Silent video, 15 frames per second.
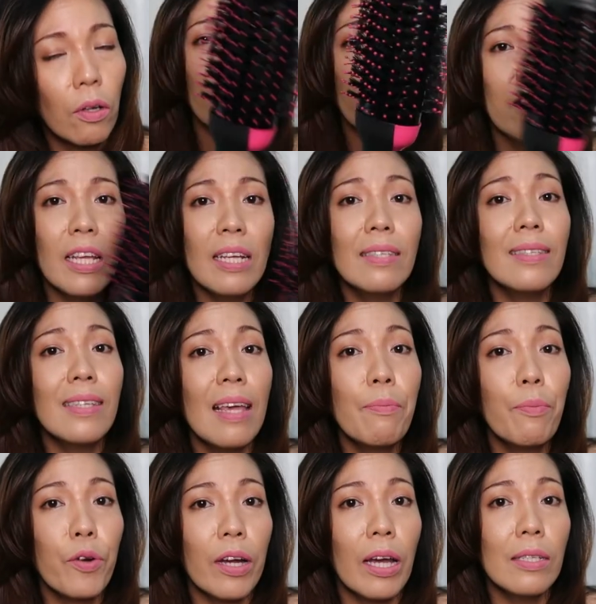If this
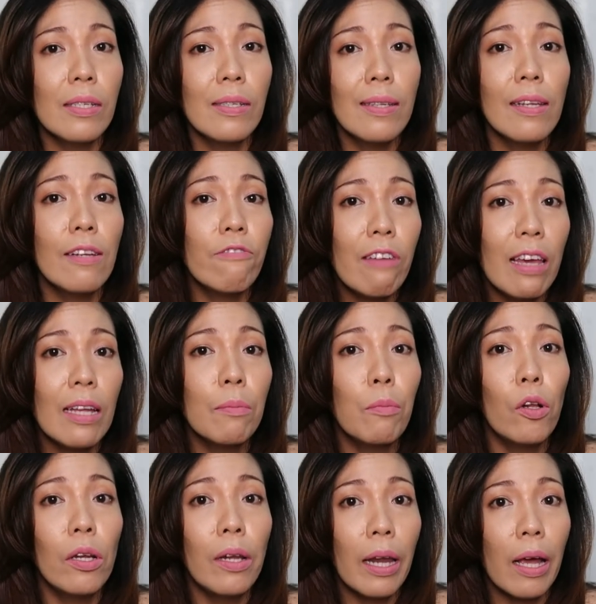same price is still
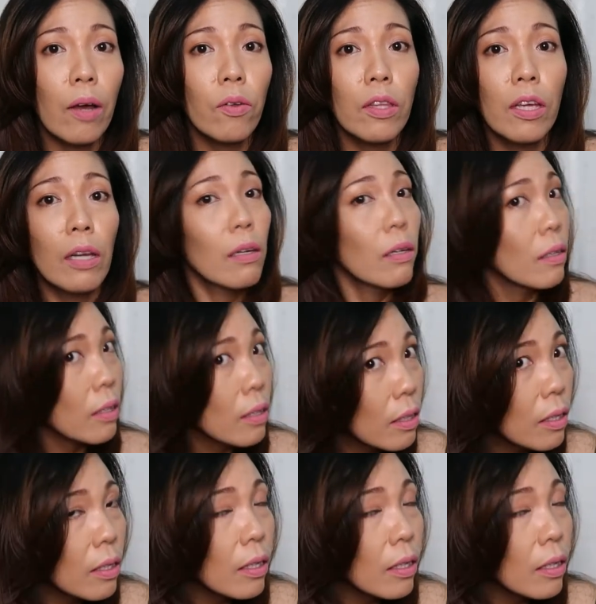available now, then